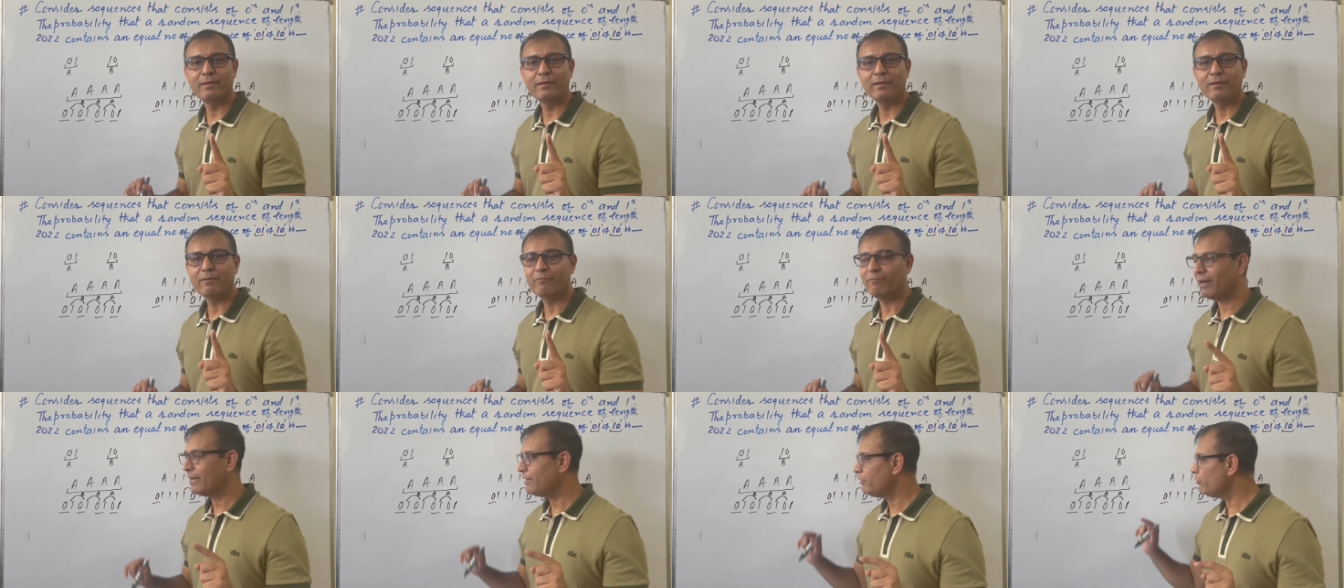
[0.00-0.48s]

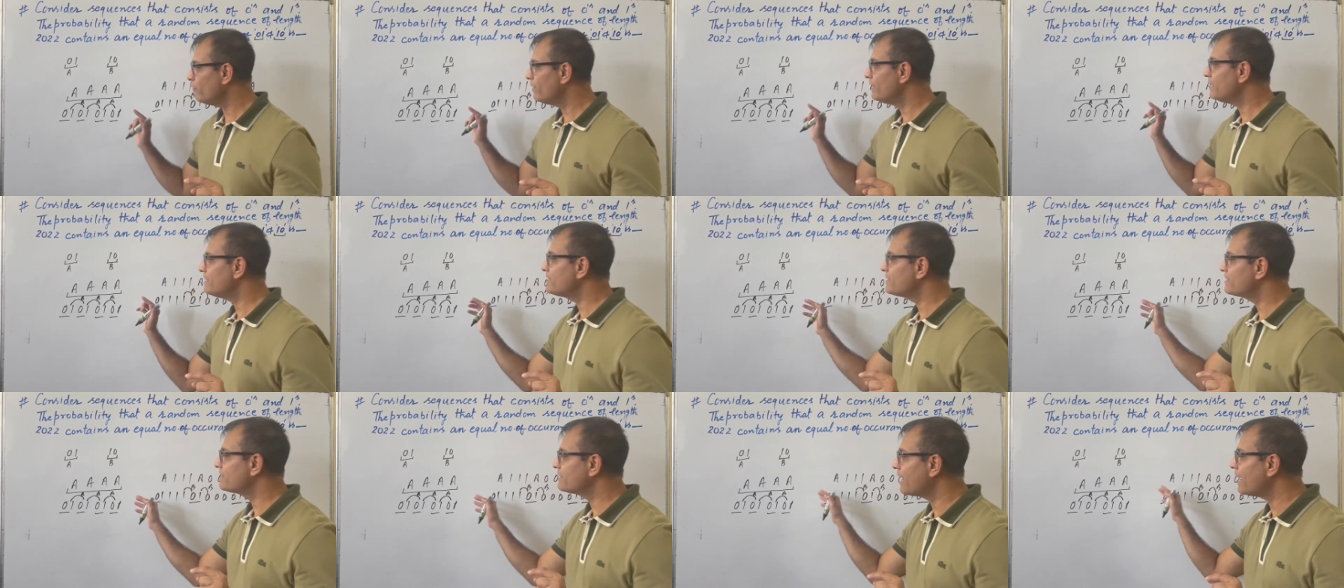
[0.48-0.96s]
When you will
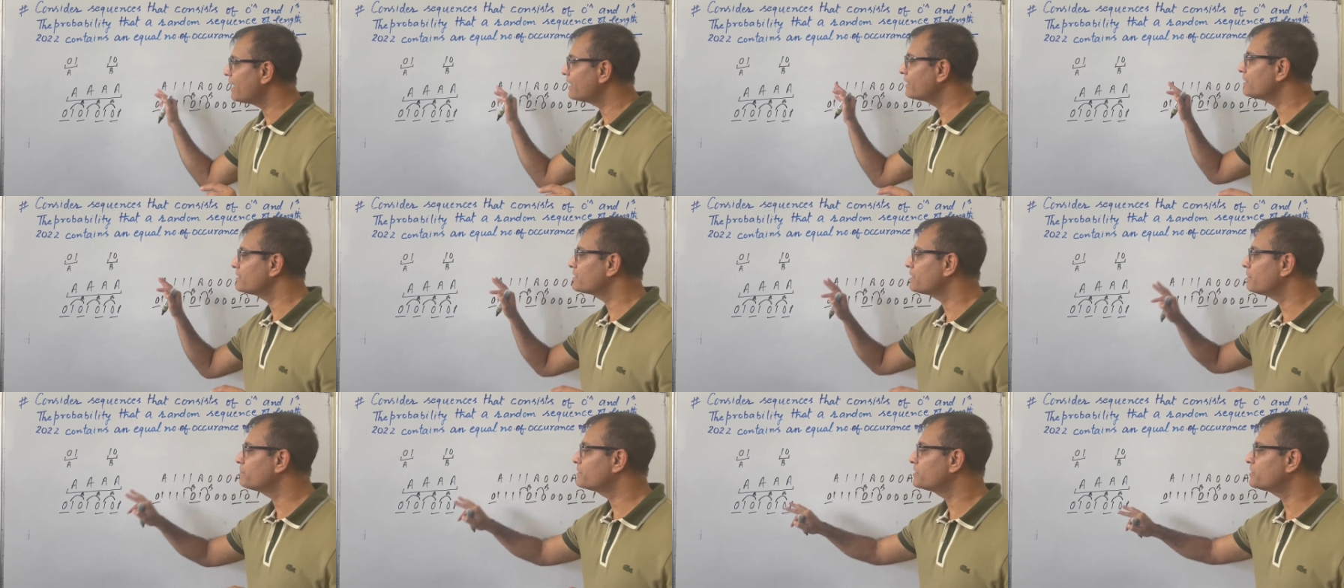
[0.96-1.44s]
start a
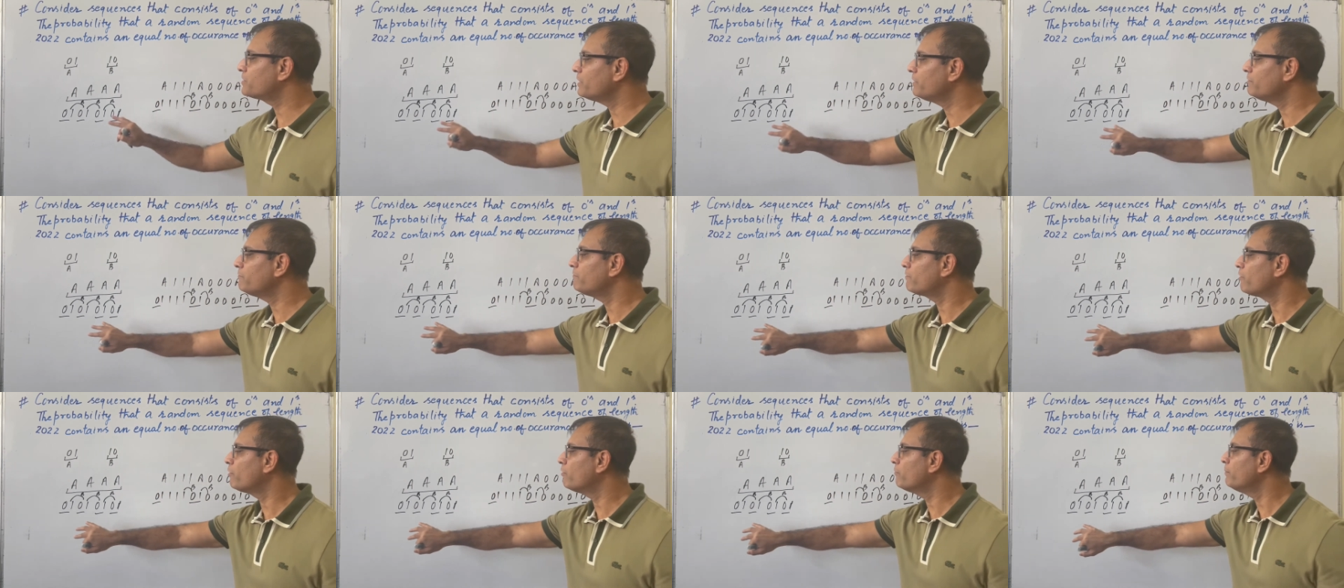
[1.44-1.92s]
substring
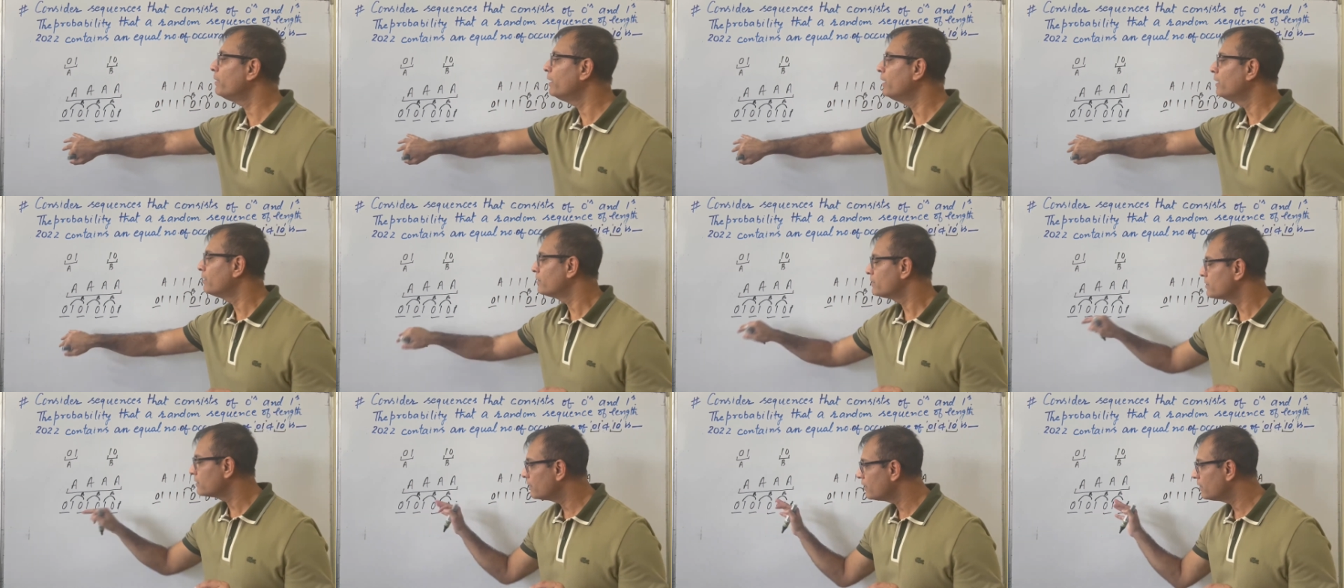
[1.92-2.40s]
from
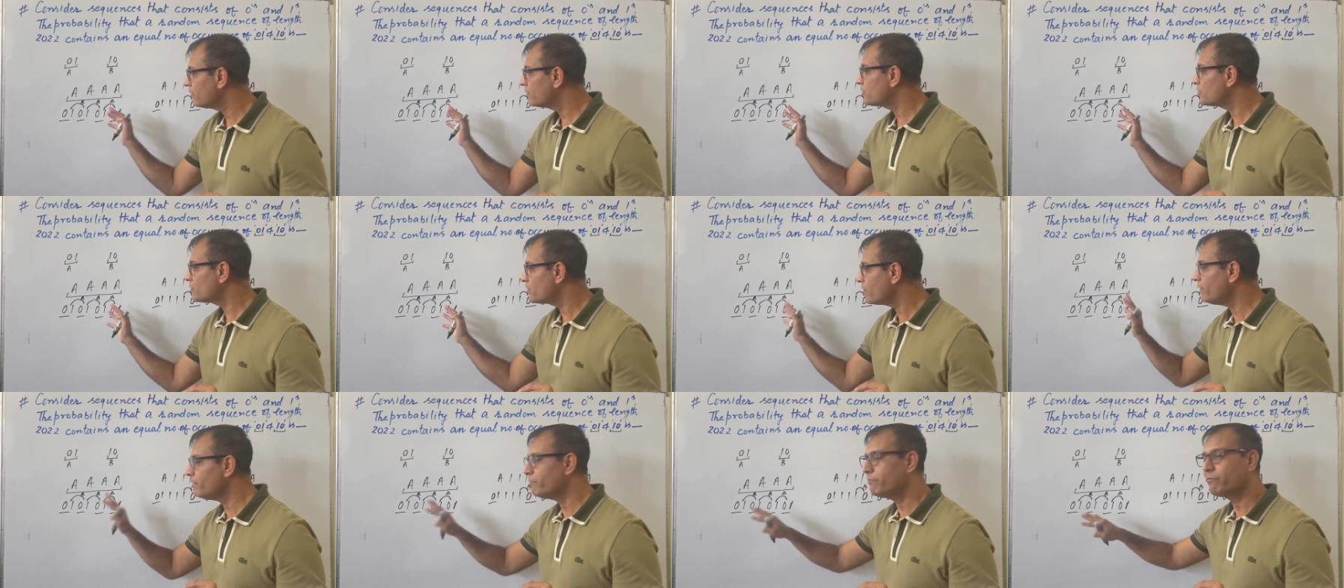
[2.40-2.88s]

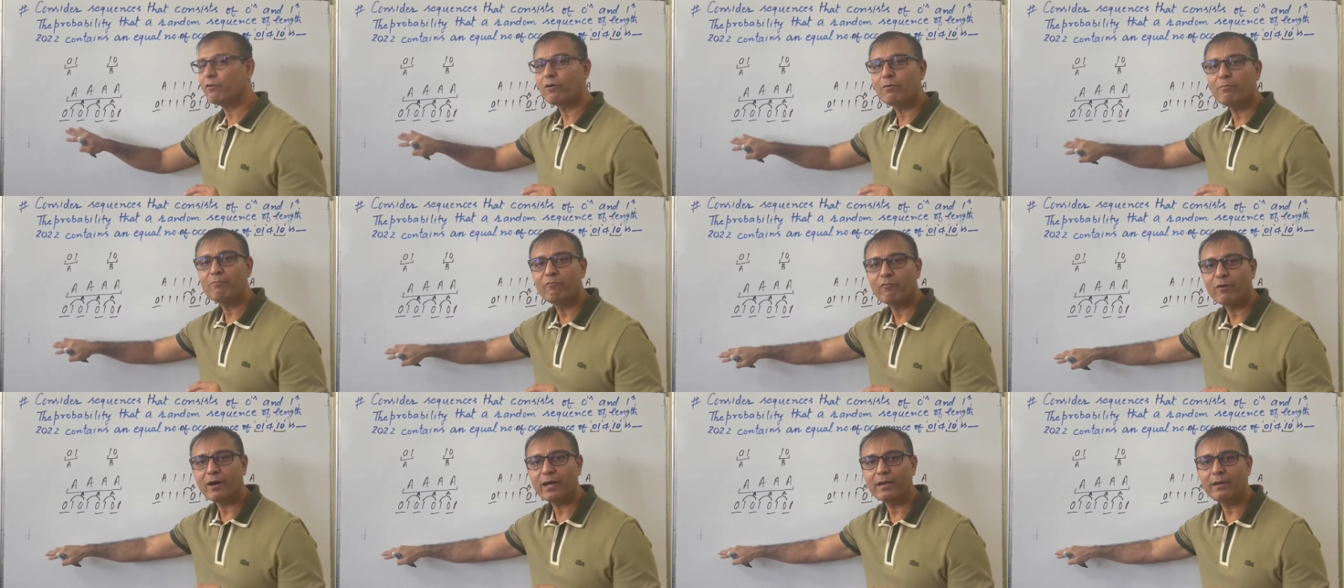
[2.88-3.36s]
string from
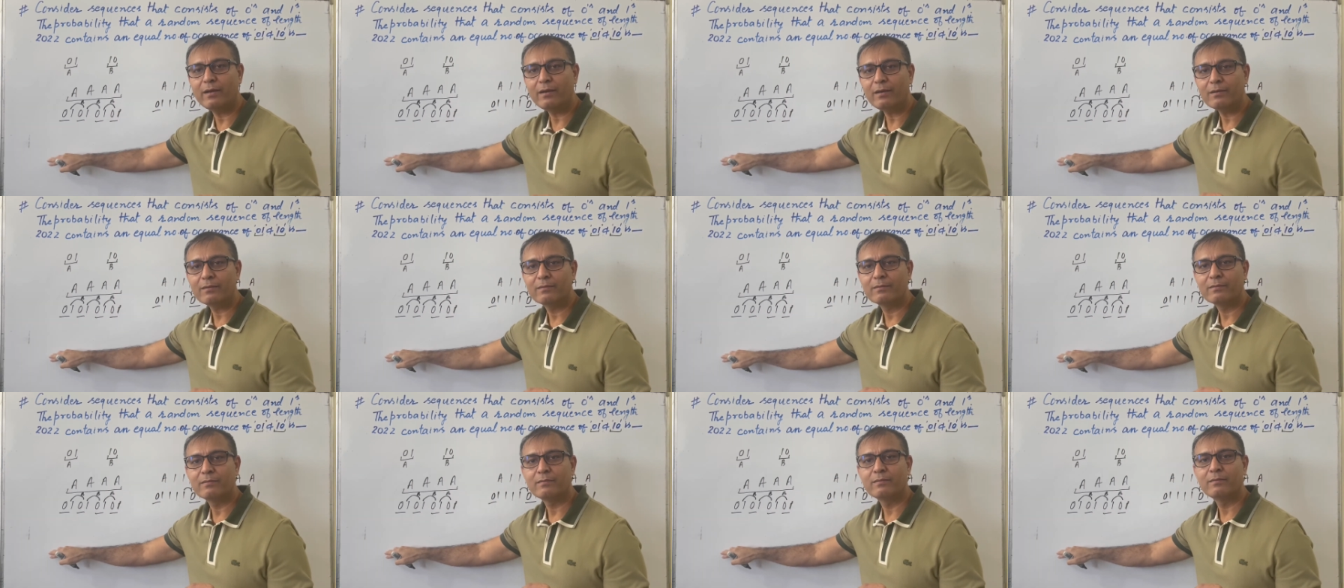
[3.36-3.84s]
1,
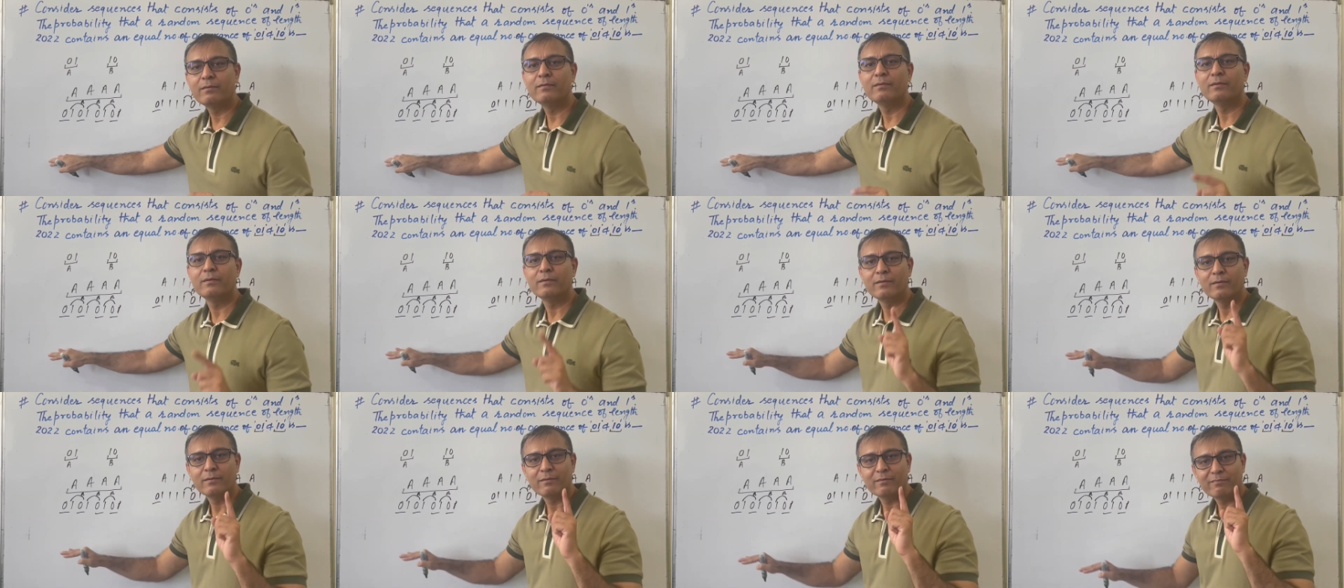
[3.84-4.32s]

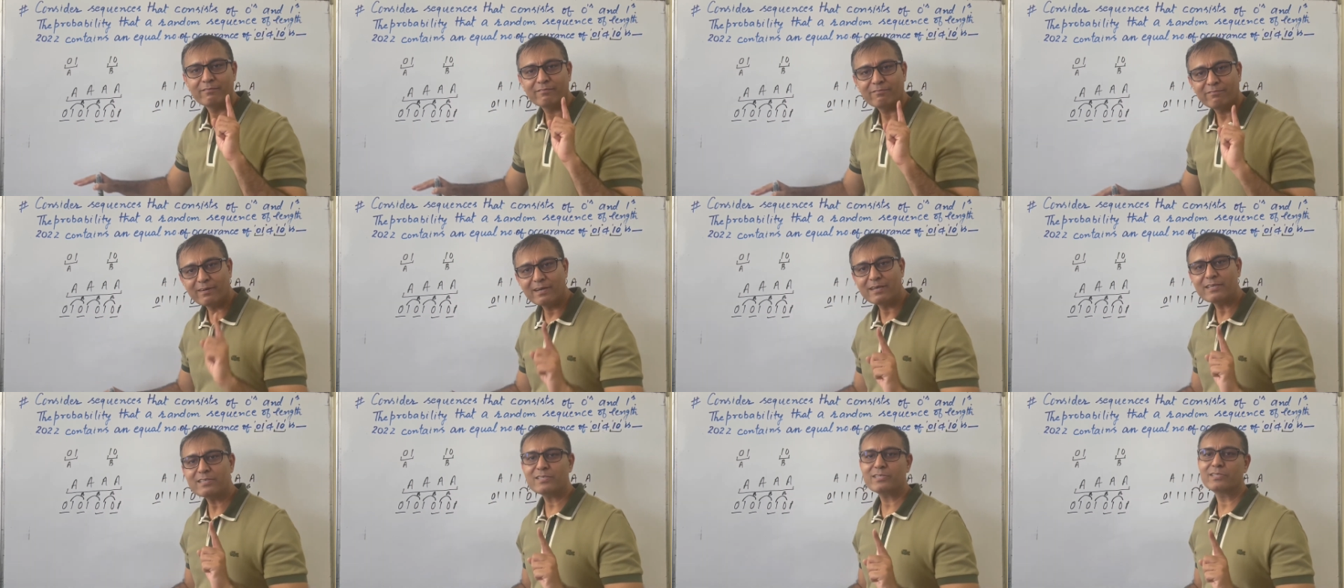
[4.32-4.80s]

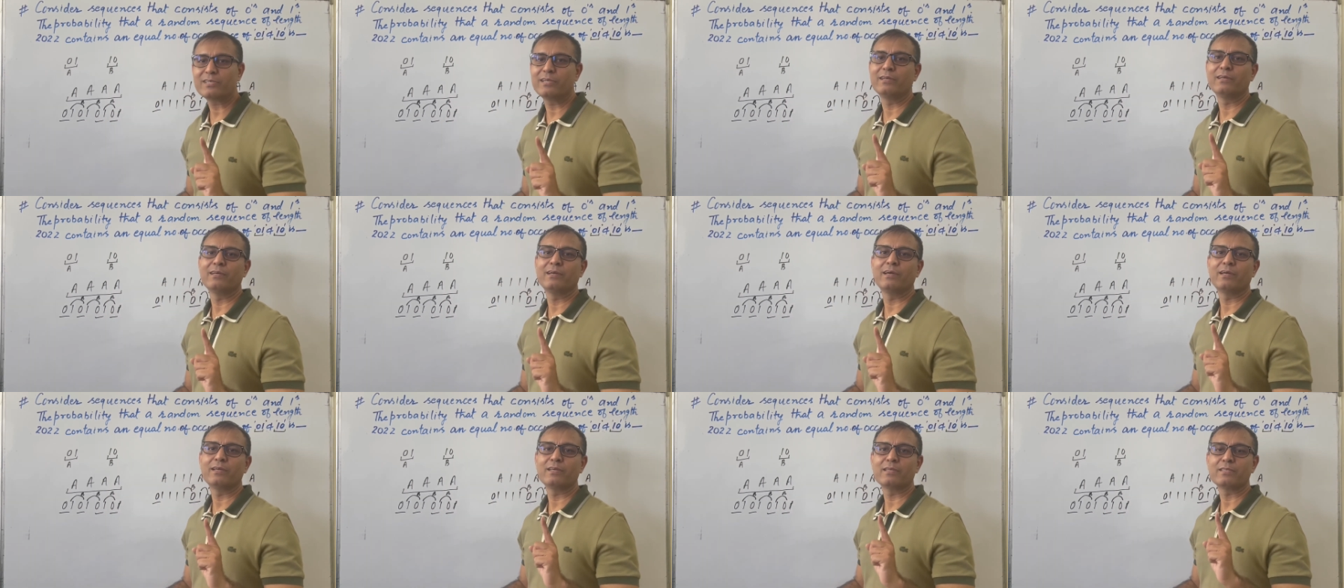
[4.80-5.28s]
first
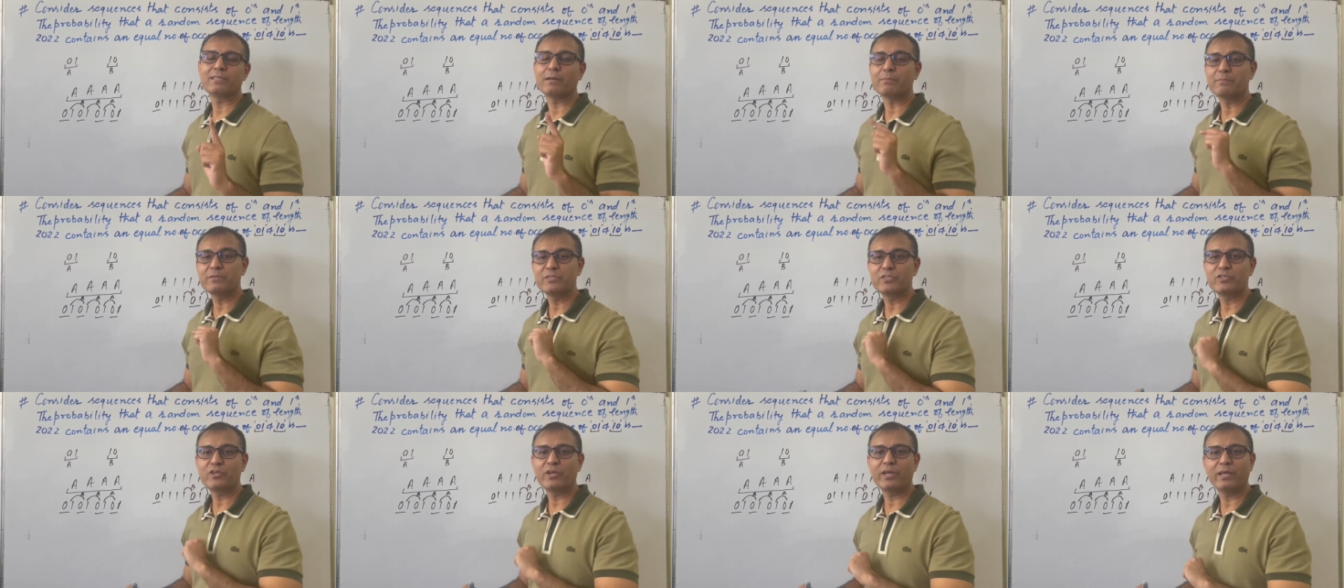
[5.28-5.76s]

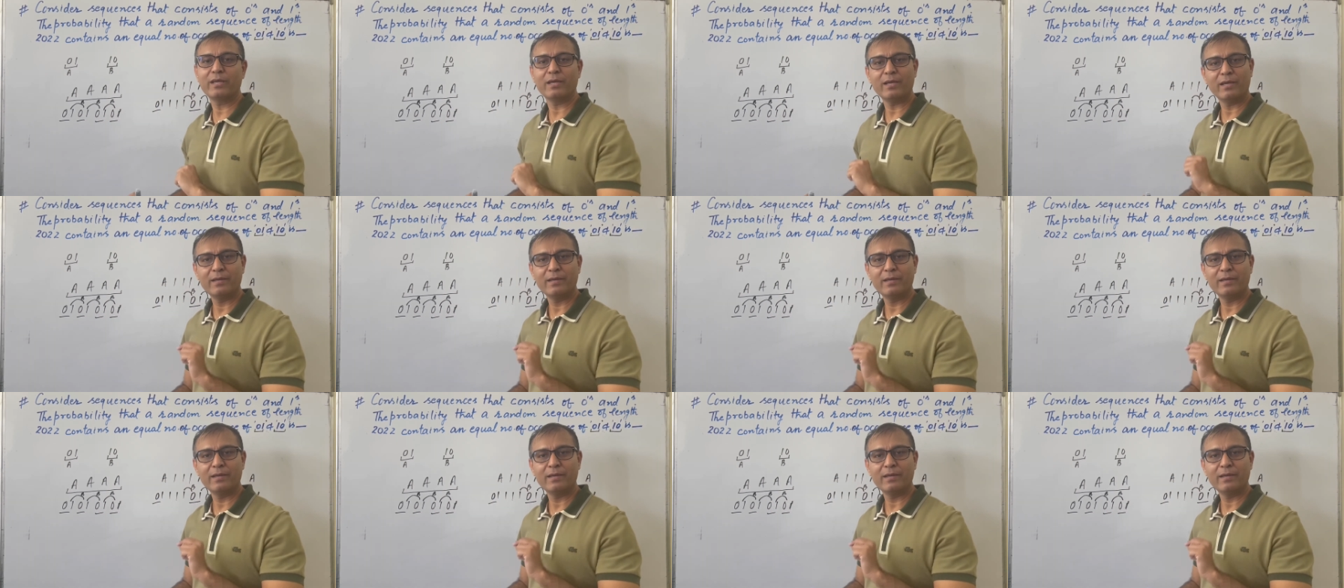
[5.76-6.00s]
substring